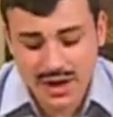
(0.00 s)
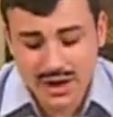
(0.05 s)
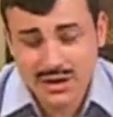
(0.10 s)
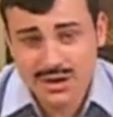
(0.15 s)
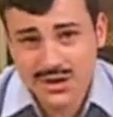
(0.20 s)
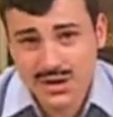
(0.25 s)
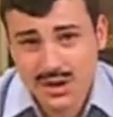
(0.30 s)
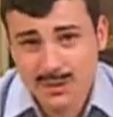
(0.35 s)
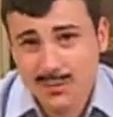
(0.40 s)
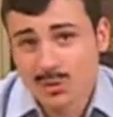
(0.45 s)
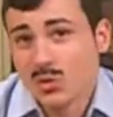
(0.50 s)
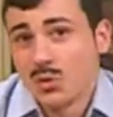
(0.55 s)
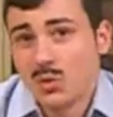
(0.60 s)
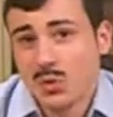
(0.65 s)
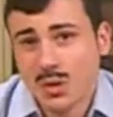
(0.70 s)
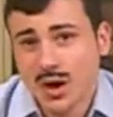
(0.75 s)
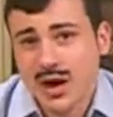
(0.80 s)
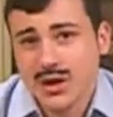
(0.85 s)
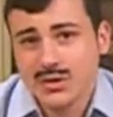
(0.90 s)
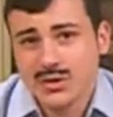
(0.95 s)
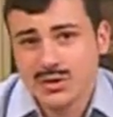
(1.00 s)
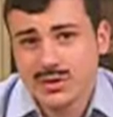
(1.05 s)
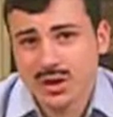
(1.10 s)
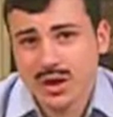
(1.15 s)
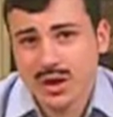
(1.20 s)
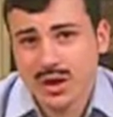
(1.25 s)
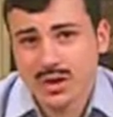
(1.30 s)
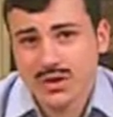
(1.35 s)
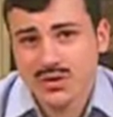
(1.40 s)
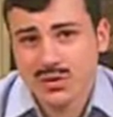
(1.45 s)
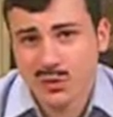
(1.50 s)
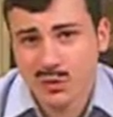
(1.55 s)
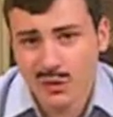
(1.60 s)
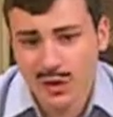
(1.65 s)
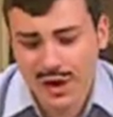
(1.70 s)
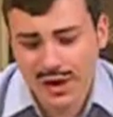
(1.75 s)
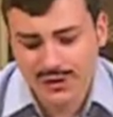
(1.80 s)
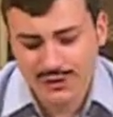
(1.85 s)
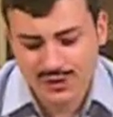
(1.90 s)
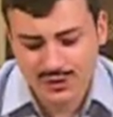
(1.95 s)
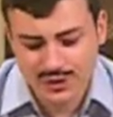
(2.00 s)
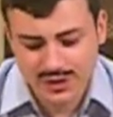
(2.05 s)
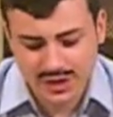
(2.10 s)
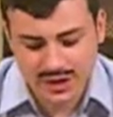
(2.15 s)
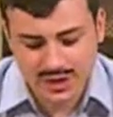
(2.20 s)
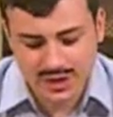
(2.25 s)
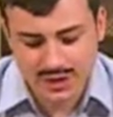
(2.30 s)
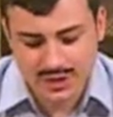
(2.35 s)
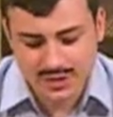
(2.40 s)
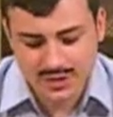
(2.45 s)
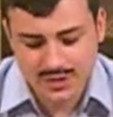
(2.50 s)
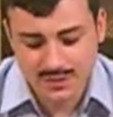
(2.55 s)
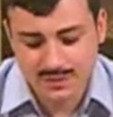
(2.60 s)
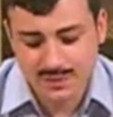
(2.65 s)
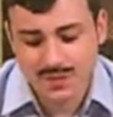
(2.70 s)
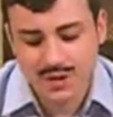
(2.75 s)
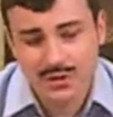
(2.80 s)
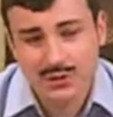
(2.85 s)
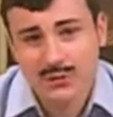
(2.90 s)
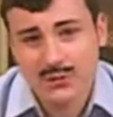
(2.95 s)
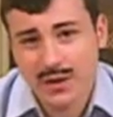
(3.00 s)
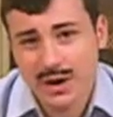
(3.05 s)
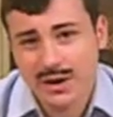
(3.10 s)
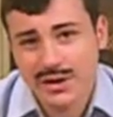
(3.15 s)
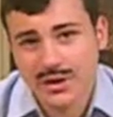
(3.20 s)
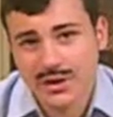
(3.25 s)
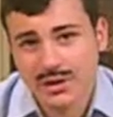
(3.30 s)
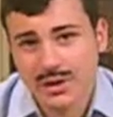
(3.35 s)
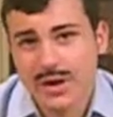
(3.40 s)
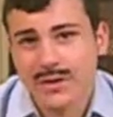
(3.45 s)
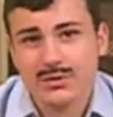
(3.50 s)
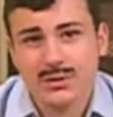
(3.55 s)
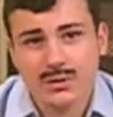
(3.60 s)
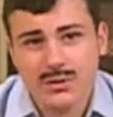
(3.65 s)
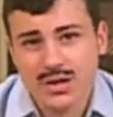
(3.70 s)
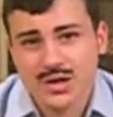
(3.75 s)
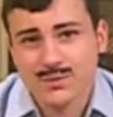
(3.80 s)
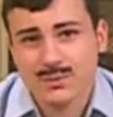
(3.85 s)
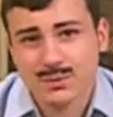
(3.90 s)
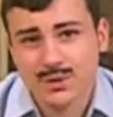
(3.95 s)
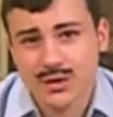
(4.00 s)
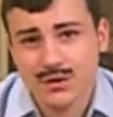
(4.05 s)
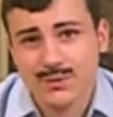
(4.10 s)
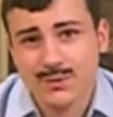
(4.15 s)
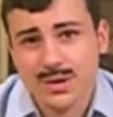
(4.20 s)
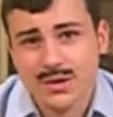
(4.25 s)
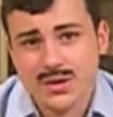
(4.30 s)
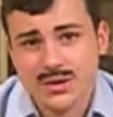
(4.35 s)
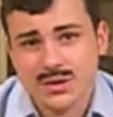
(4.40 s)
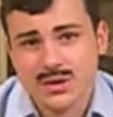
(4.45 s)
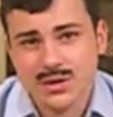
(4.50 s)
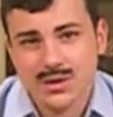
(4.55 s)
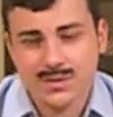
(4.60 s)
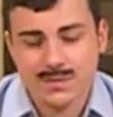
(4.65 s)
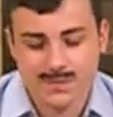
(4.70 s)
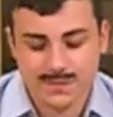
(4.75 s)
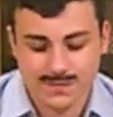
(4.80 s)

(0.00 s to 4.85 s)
Next up, why do dogs wag their tails? Find out after these brief messages.